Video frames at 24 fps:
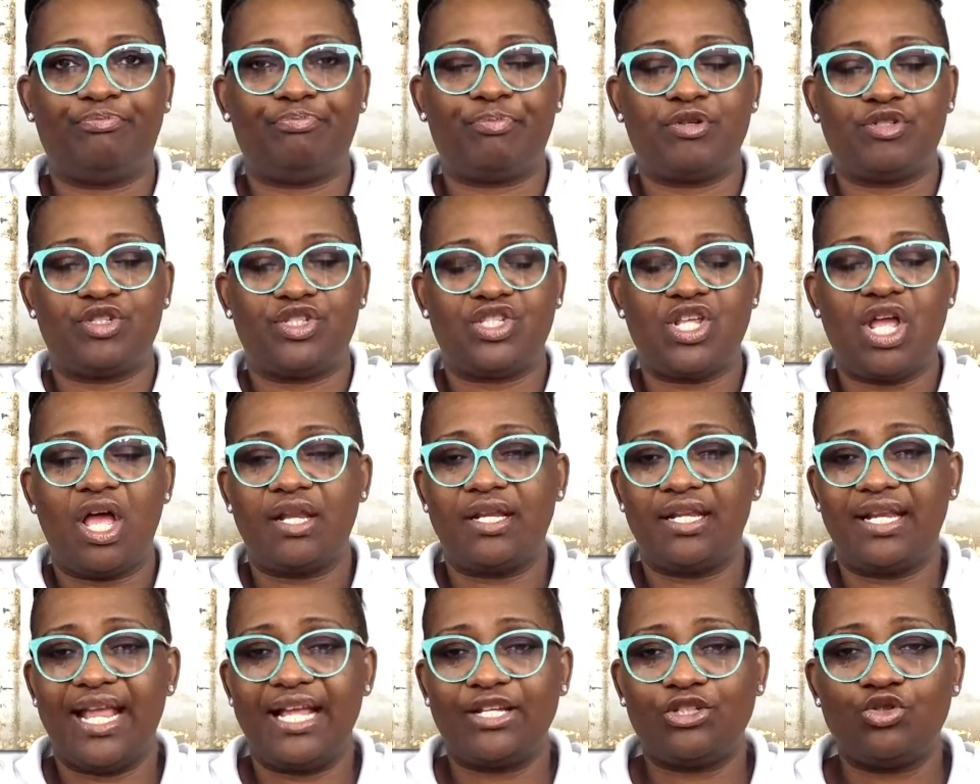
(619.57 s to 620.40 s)

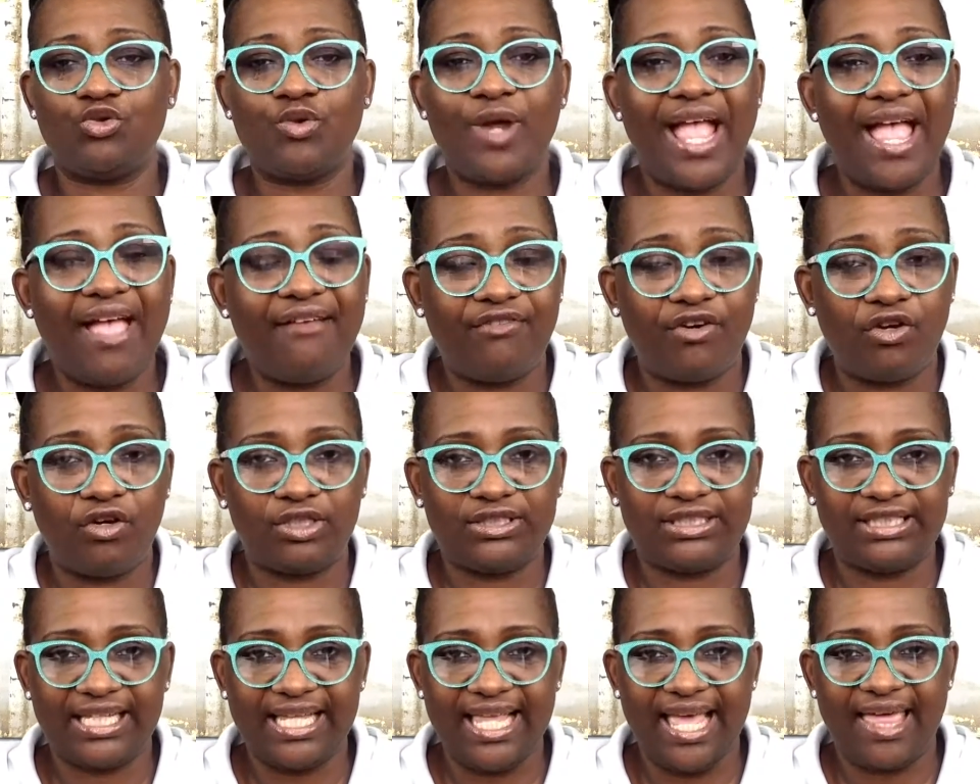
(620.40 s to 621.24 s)
persona that you have it
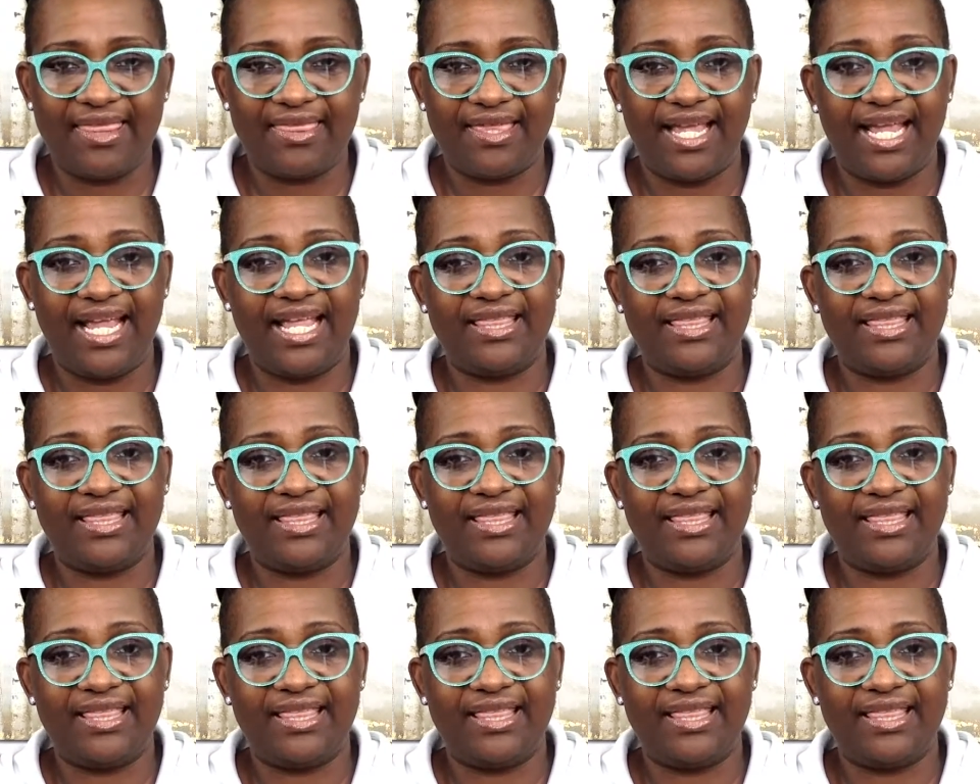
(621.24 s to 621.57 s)
all together,